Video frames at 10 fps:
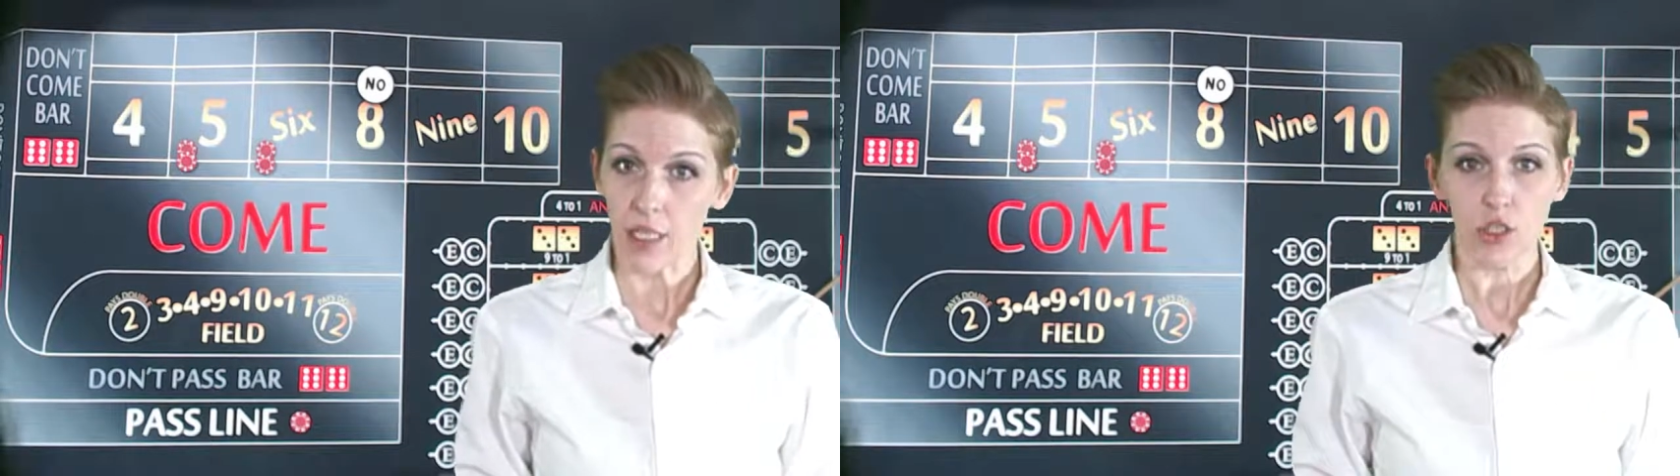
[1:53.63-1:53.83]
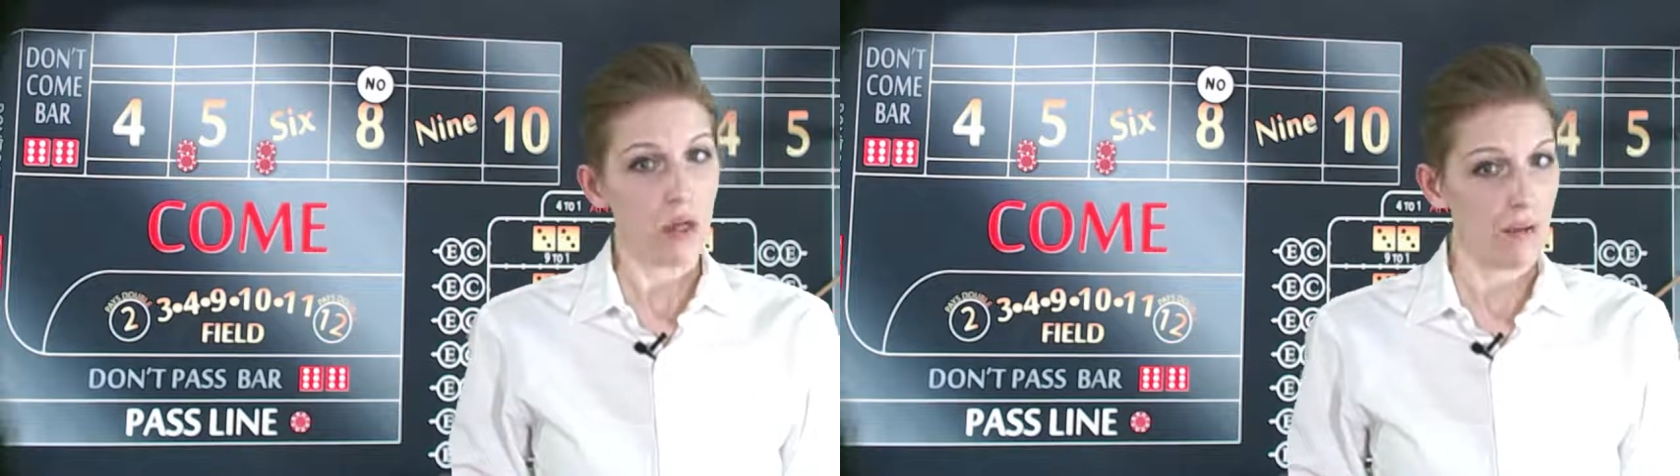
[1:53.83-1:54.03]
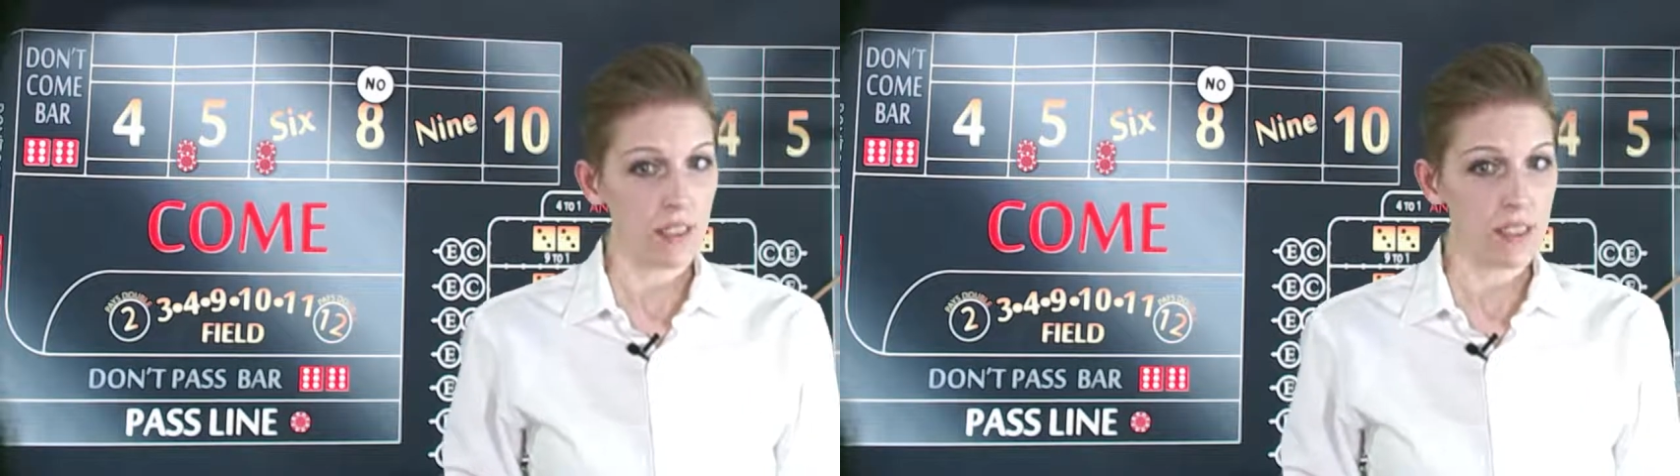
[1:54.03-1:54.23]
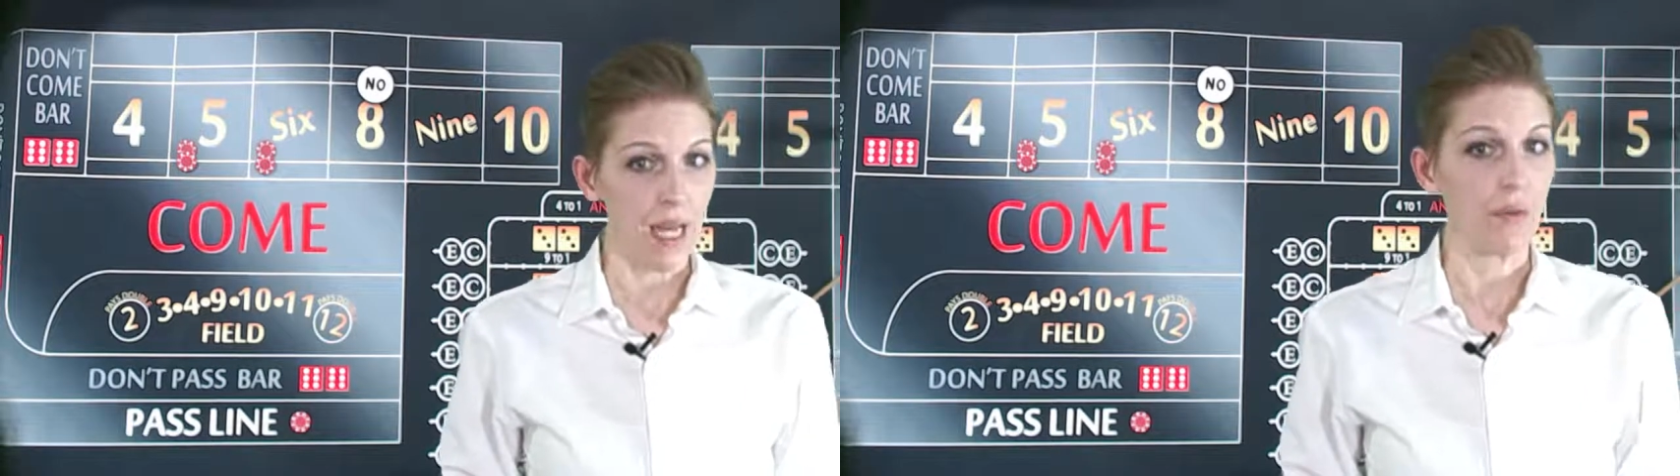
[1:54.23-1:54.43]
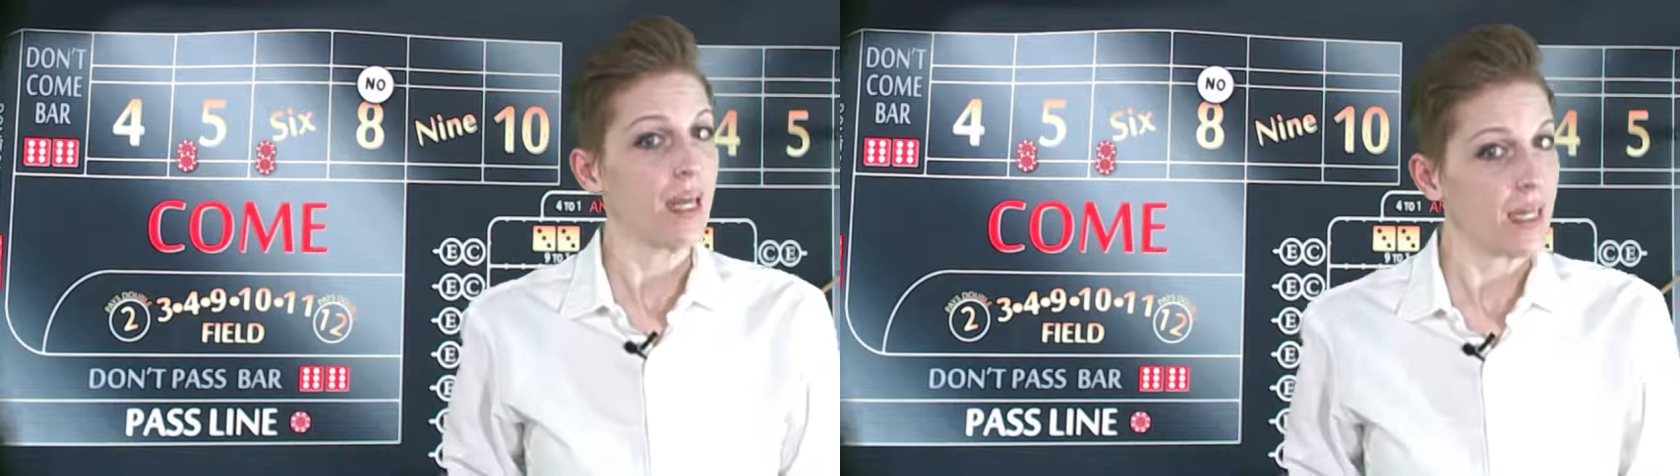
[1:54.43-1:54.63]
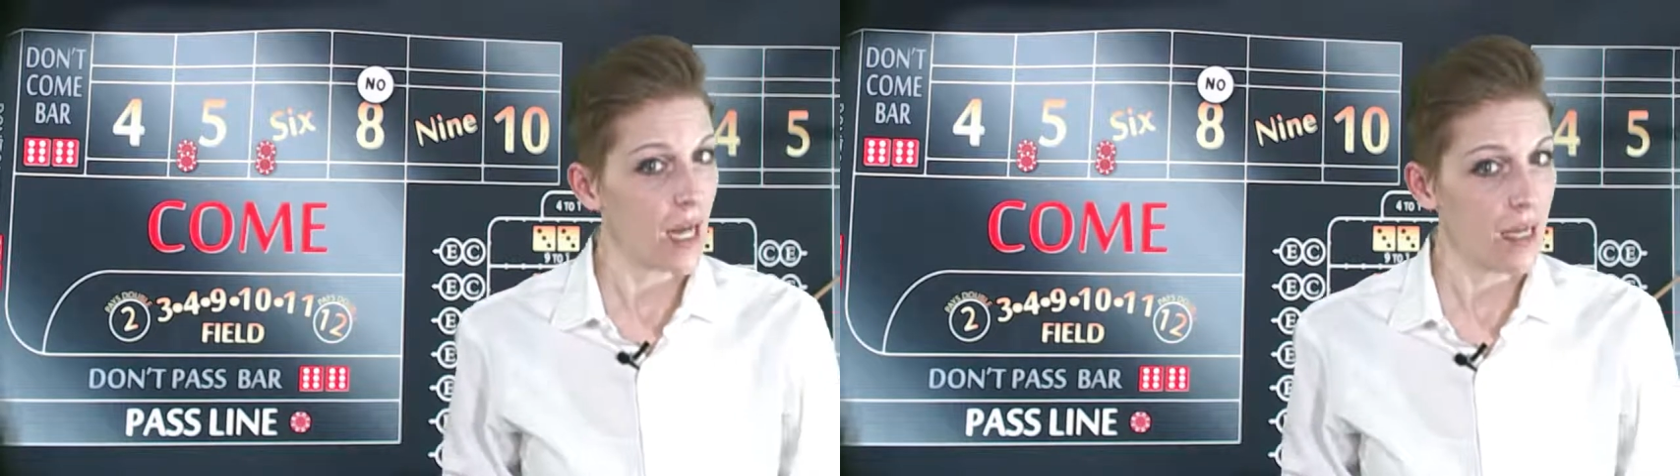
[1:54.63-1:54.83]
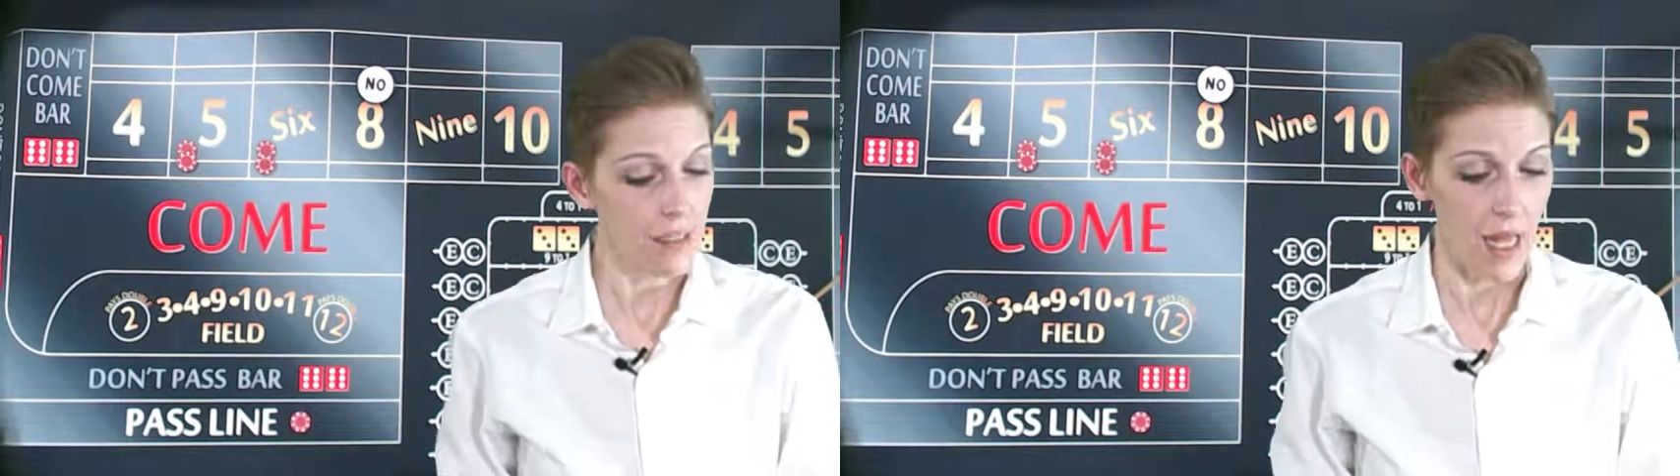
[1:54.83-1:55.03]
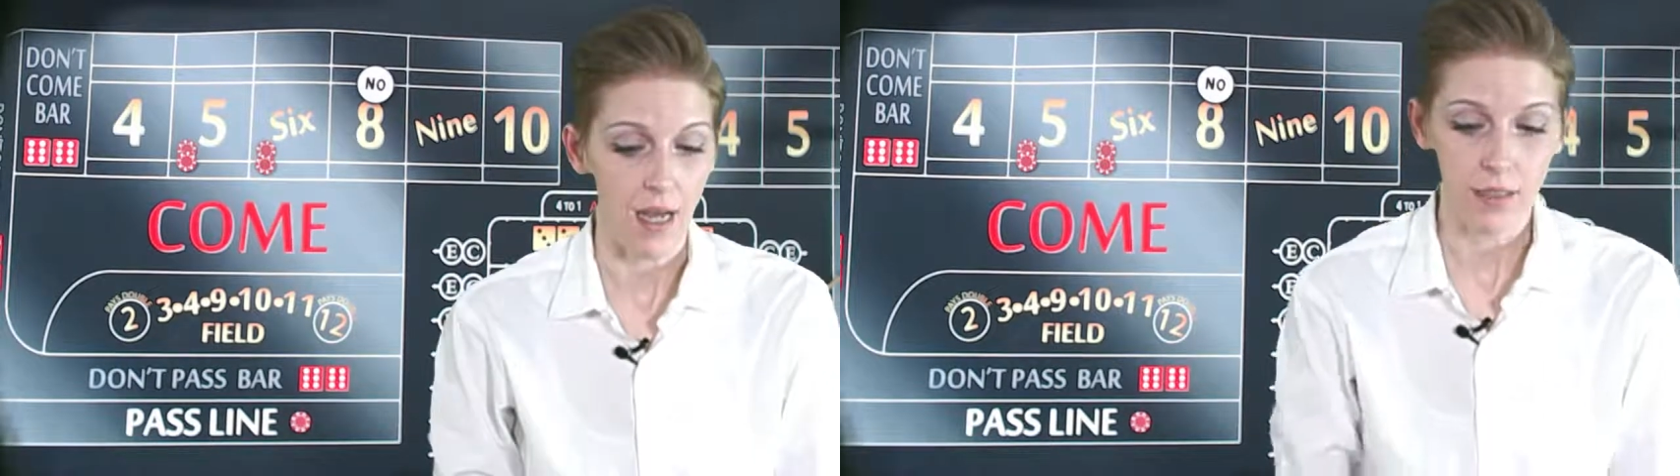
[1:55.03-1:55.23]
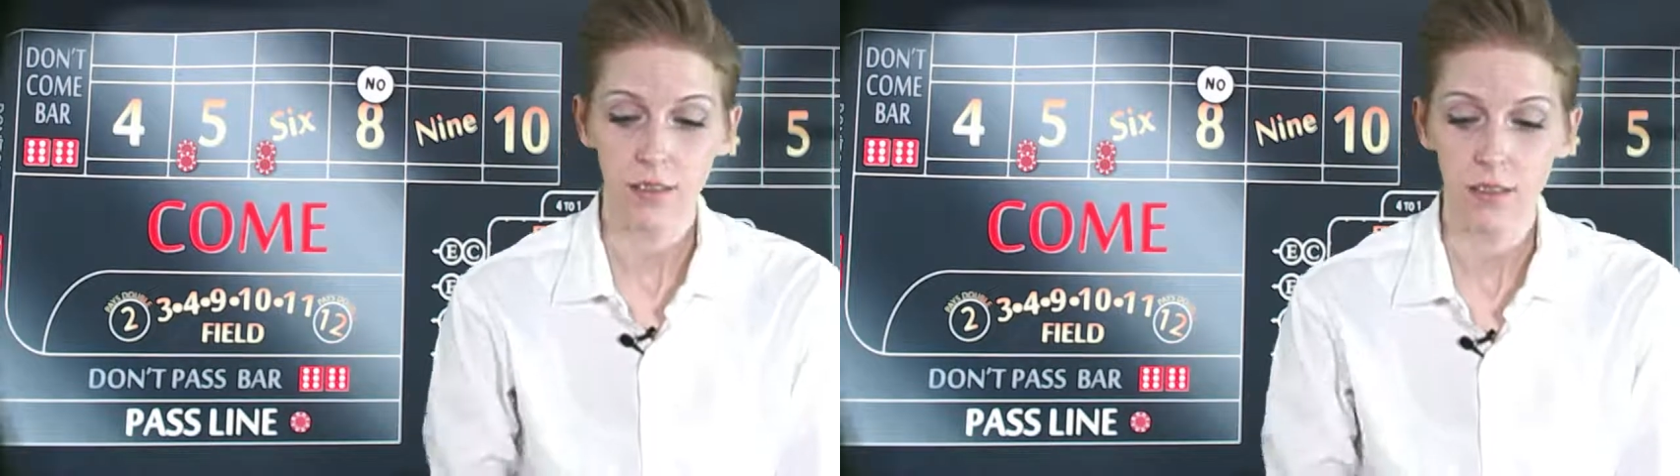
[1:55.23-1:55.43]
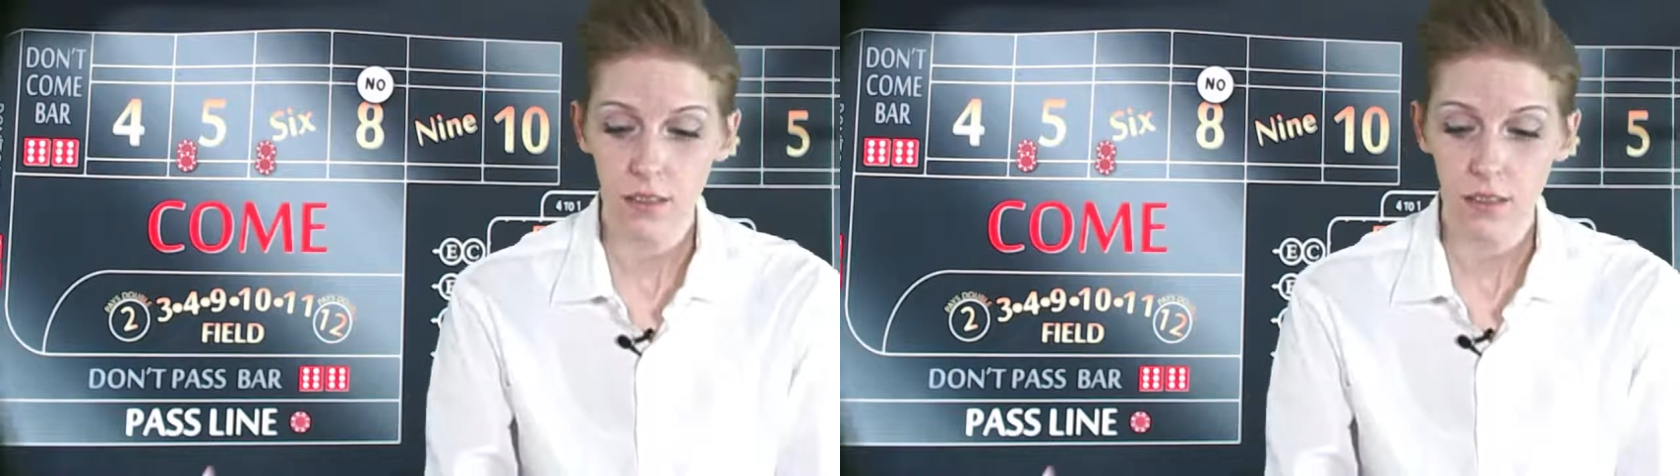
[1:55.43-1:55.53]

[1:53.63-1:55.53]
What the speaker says: travels down and unlocks.